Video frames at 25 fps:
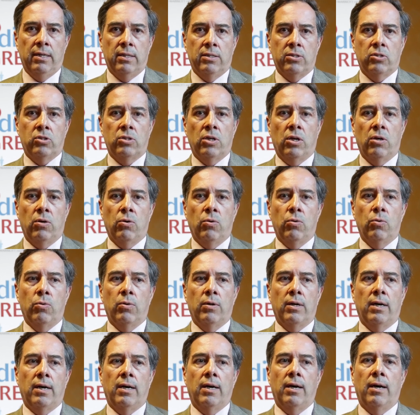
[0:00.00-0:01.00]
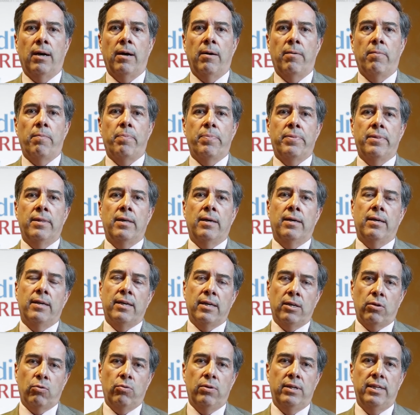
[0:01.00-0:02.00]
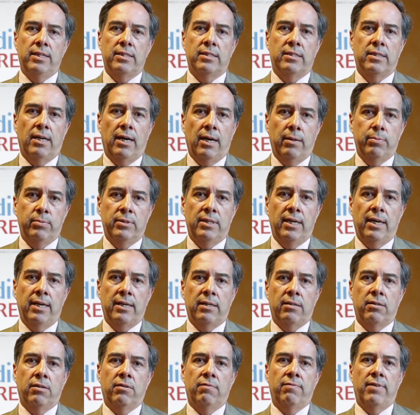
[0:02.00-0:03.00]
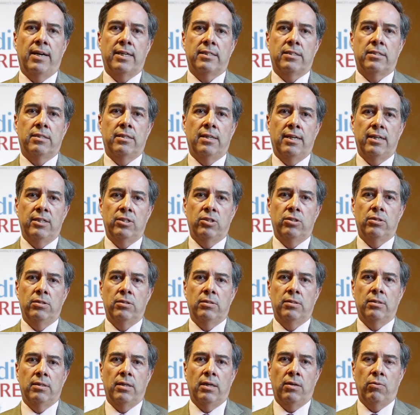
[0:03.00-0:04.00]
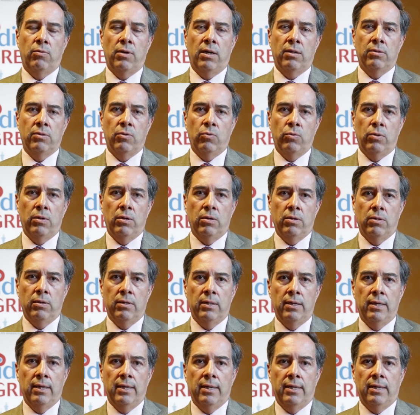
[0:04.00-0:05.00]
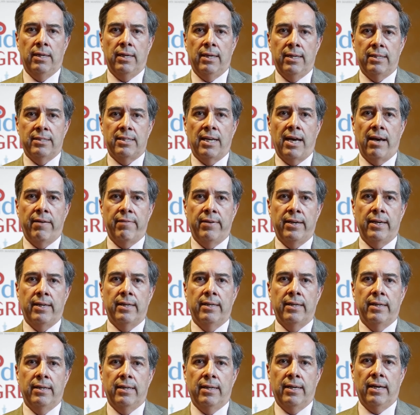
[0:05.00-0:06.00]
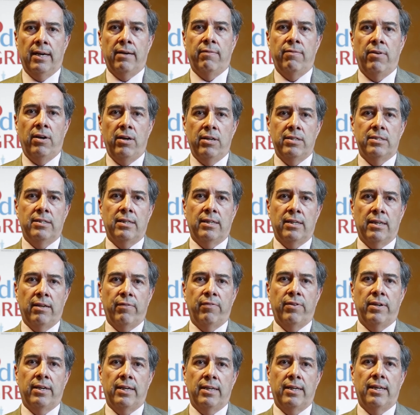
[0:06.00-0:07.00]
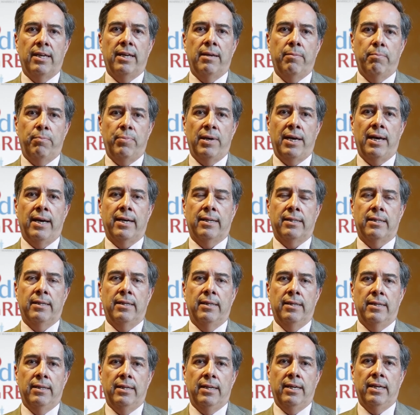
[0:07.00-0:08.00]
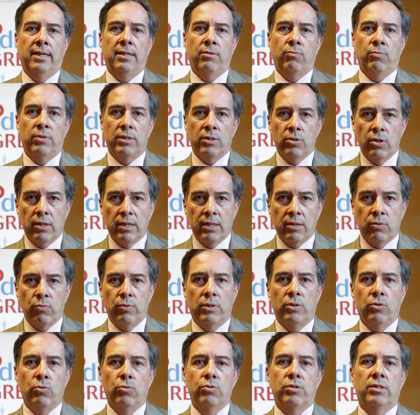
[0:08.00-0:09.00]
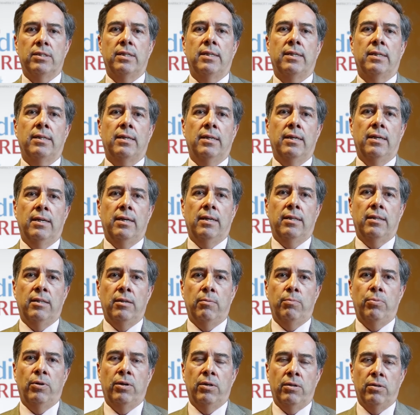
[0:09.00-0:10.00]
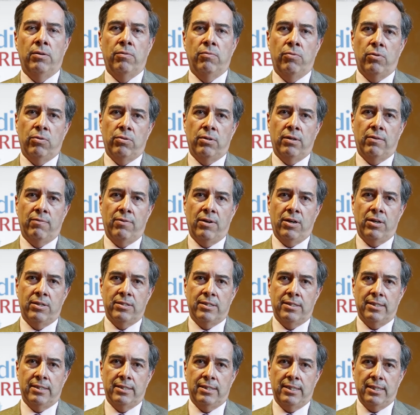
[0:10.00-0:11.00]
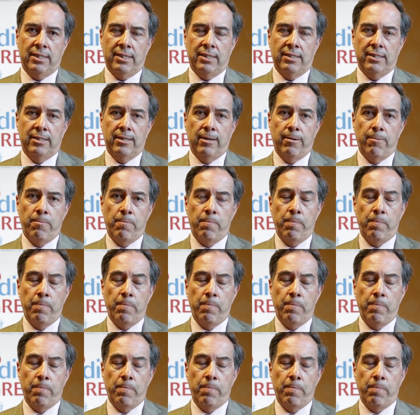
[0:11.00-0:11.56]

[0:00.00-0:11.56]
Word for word: So um, the increased uptake of vaccination around the world is having a very significant impact in, re in reducing the burden of rotavirus disease.